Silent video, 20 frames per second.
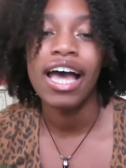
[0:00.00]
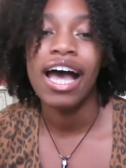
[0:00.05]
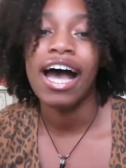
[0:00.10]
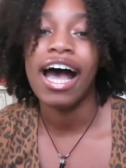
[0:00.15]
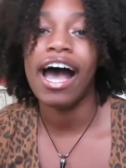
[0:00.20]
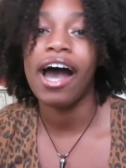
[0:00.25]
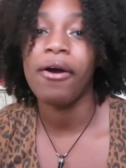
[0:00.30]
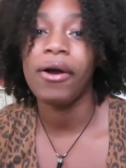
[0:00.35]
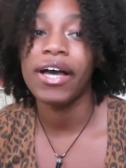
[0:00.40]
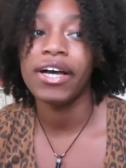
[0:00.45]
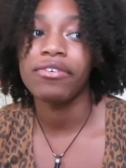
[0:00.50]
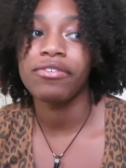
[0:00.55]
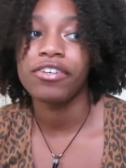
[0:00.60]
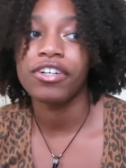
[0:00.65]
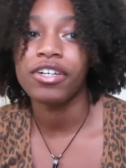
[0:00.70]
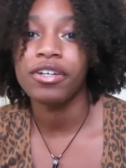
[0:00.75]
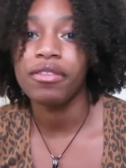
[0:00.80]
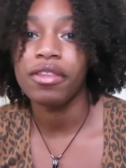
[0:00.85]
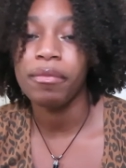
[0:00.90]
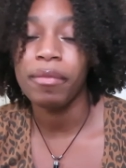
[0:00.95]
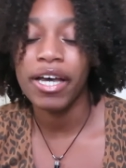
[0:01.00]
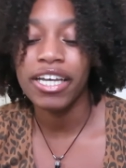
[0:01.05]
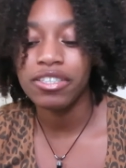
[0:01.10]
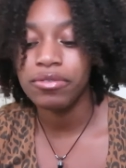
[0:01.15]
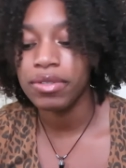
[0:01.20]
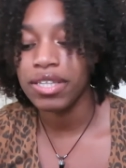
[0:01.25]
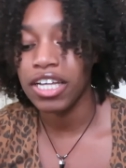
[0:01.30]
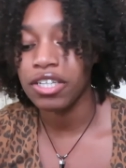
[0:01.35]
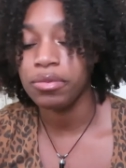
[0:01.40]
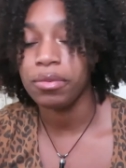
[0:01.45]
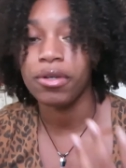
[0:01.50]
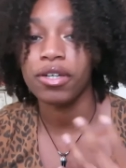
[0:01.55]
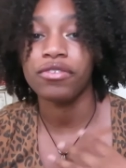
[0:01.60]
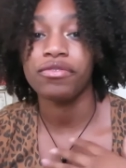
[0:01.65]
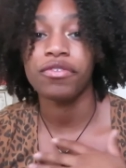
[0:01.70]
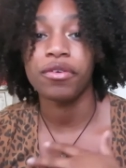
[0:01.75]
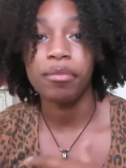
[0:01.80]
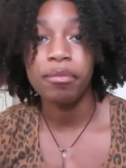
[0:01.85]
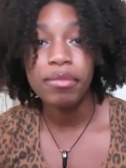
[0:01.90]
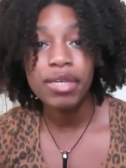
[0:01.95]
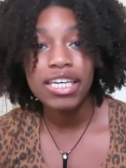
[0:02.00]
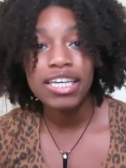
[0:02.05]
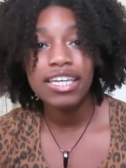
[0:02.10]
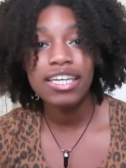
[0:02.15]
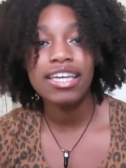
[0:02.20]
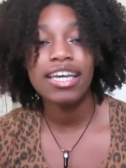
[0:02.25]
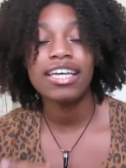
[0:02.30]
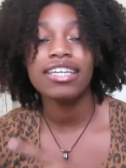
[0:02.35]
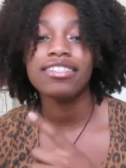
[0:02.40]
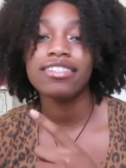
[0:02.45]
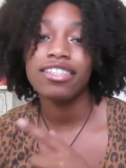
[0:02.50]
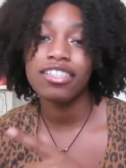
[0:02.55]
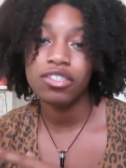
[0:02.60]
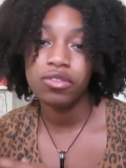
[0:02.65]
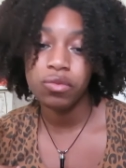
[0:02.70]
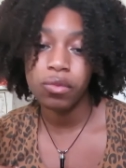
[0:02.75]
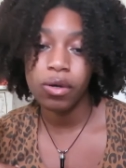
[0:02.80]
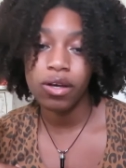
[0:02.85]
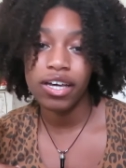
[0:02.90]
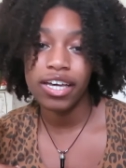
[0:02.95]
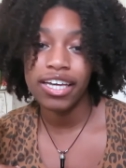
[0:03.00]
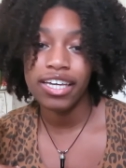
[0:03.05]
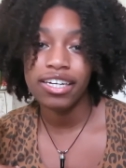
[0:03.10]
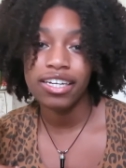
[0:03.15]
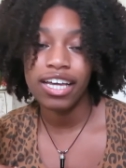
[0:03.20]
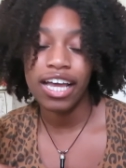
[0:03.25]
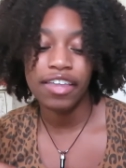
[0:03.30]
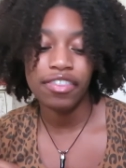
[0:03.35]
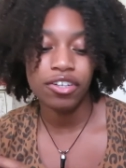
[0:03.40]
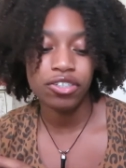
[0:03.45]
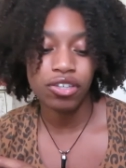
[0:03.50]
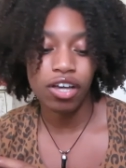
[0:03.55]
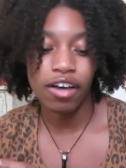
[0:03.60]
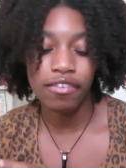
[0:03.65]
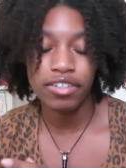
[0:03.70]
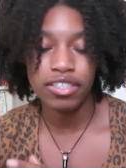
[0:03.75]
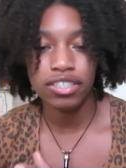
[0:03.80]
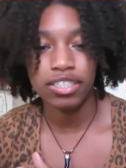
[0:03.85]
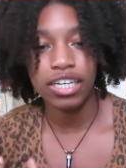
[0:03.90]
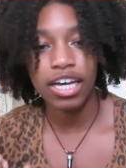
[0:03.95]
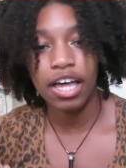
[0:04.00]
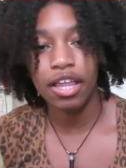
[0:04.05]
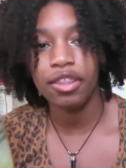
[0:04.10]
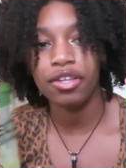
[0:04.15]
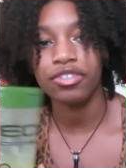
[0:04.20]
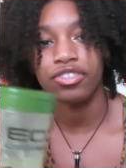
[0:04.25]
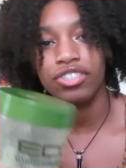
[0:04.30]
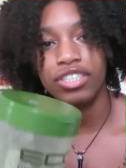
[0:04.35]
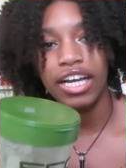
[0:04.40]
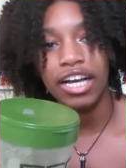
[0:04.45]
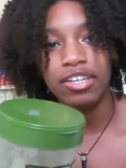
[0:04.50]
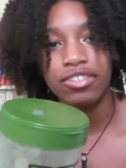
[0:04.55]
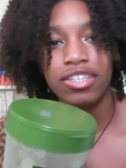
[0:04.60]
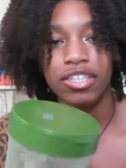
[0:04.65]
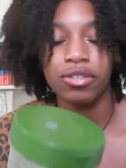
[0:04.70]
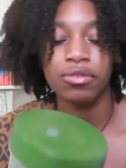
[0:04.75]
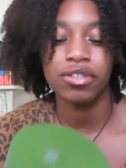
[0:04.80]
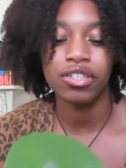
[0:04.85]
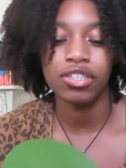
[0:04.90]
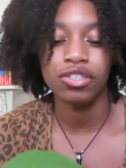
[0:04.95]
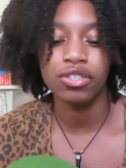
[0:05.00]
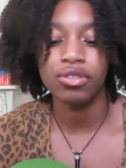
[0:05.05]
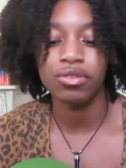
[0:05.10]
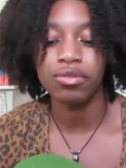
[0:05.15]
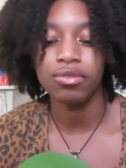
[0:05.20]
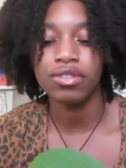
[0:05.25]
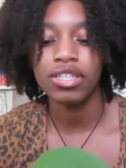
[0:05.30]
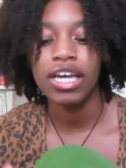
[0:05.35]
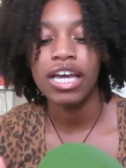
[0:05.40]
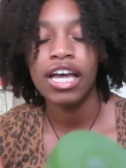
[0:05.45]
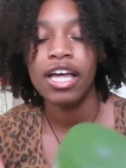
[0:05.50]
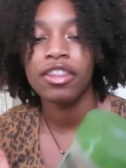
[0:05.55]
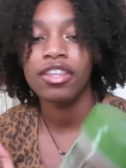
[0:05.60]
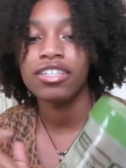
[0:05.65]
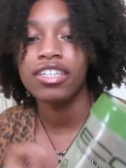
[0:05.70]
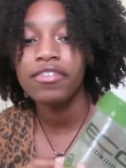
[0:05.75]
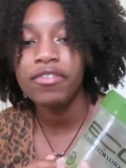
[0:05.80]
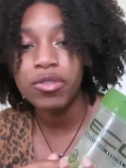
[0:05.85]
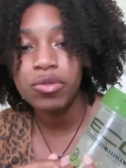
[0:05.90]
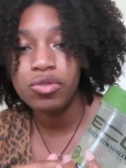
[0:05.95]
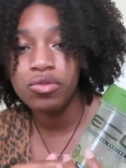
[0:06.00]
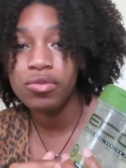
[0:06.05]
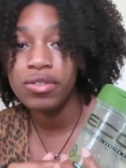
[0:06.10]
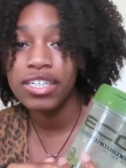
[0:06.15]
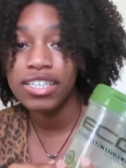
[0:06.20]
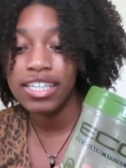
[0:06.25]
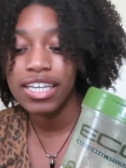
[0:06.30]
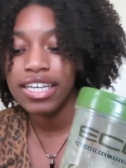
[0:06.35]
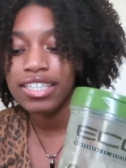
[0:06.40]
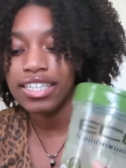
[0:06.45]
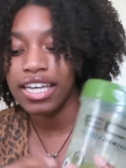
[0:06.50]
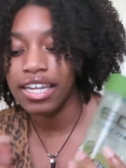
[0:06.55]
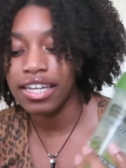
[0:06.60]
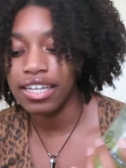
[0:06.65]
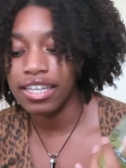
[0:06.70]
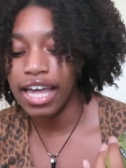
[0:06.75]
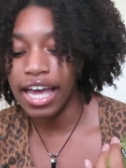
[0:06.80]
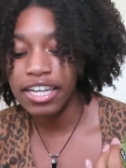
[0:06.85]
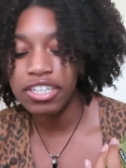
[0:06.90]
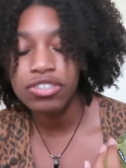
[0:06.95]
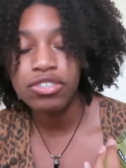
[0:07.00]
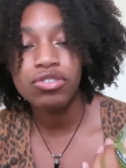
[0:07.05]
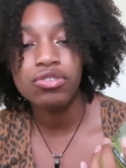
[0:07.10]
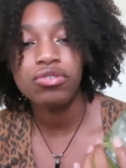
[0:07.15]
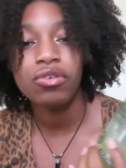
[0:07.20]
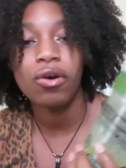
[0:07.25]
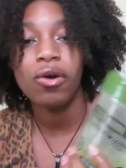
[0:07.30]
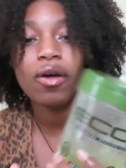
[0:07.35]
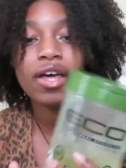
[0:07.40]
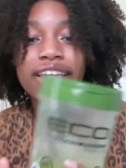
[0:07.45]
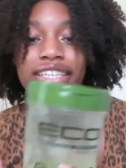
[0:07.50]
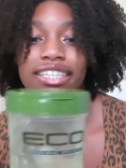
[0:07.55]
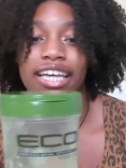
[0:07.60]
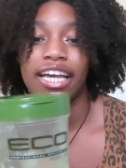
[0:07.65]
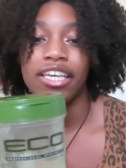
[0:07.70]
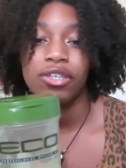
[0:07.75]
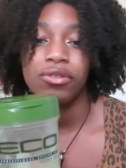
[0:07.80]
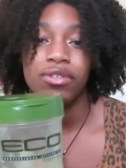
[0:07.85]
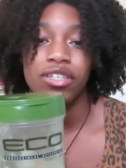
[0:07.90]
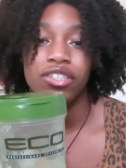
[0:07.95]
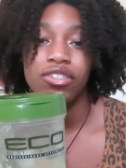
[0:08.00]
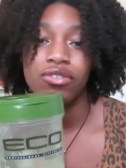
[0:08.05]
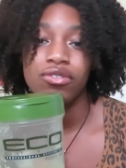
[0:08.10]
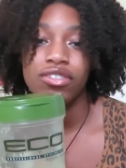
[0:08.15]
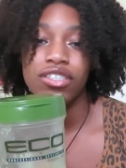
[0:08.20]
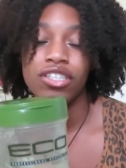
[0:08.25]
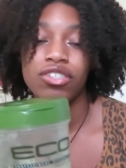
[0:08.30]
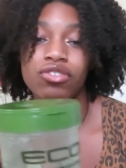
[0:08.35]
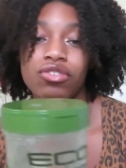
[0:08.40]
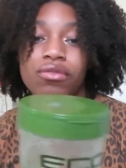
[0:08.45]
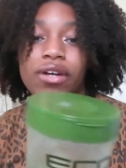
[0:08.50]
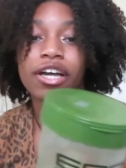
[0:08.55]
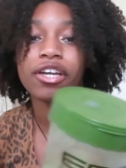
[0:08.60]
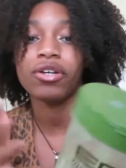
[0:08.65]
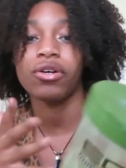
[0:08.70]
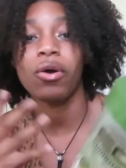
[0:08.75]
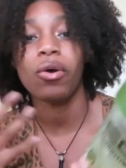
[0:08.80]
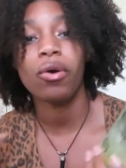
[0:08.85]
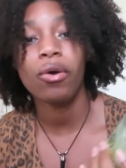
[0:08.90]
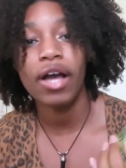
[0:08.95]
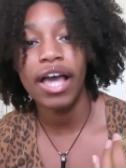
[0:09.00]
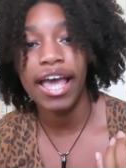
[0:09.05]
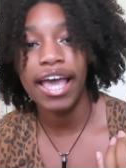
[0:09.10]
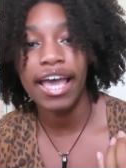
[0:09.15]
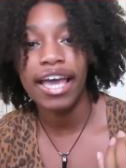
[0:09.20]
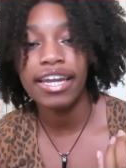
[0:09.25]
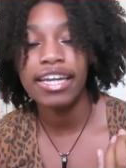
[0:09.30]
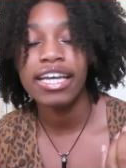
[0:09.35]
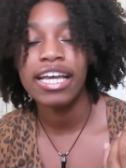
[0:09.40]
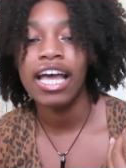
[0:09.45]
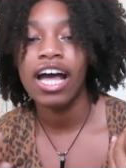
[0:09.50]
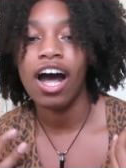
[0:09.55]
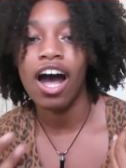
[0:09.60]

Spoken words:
However, the best one that's worked for me is this one, and there's obviously other gels that you could use. The difference between this and the edge control is that you can use this throughout your whole head.